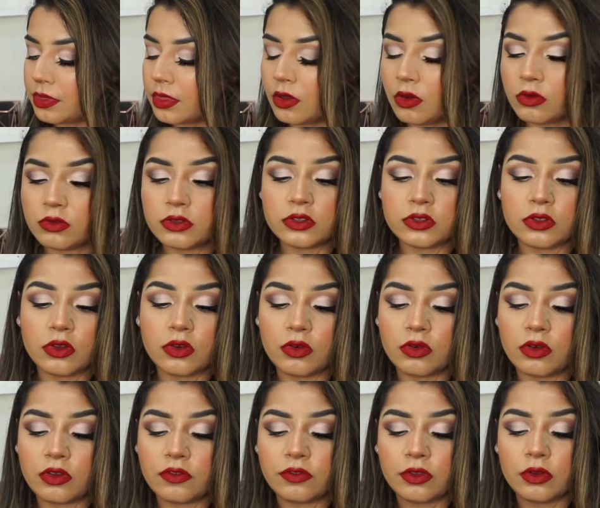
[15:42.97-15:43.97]
Also,
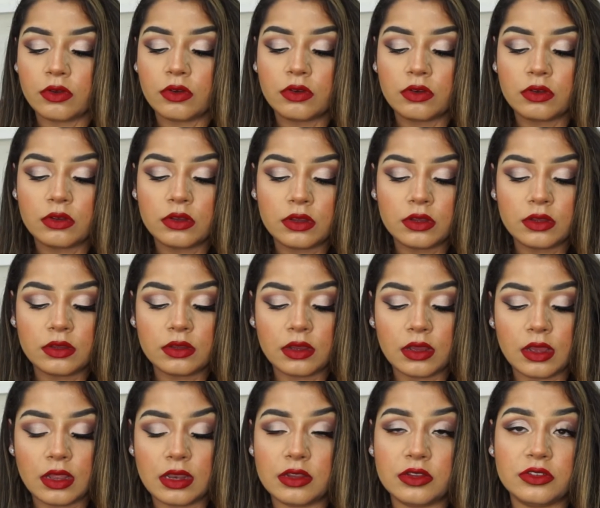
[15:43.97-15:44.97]
if you're
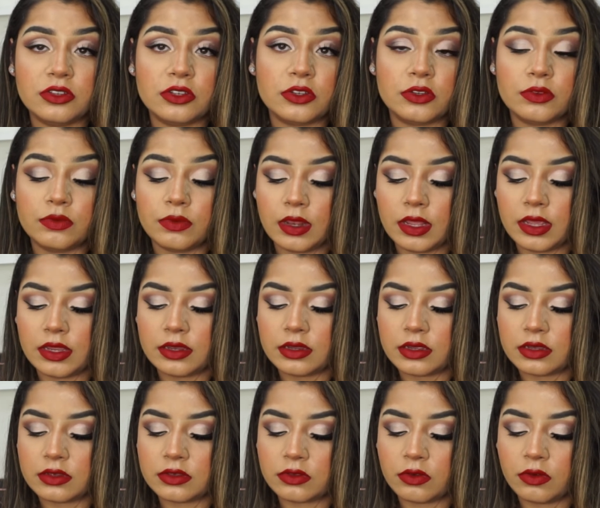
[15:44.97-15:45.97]
allergic to
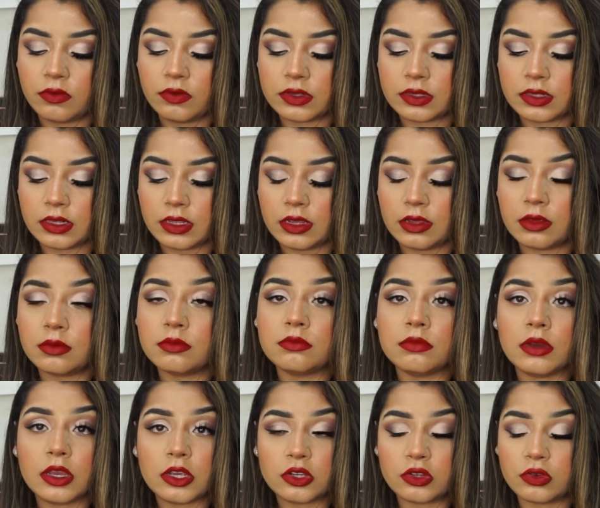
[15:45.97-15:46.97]
latex, obviously
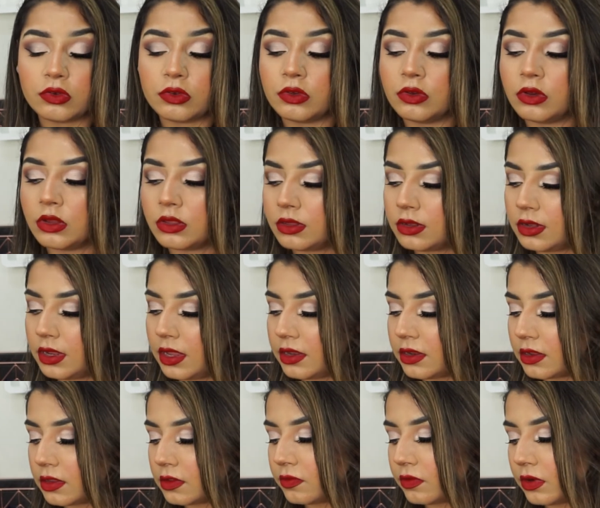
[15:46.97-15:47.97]
make sure you got the
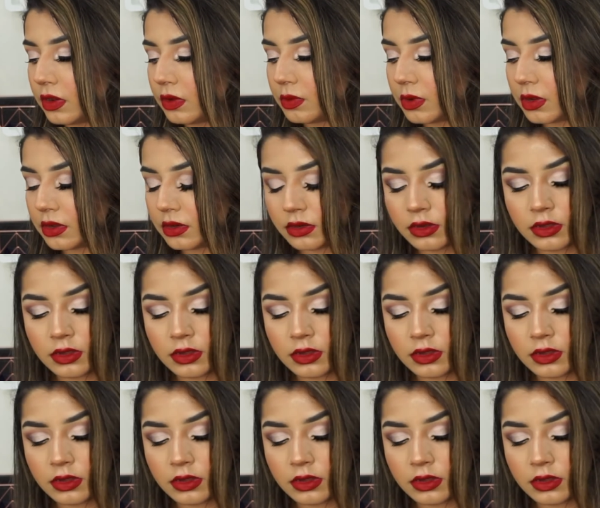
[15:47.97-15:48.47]
latex free one.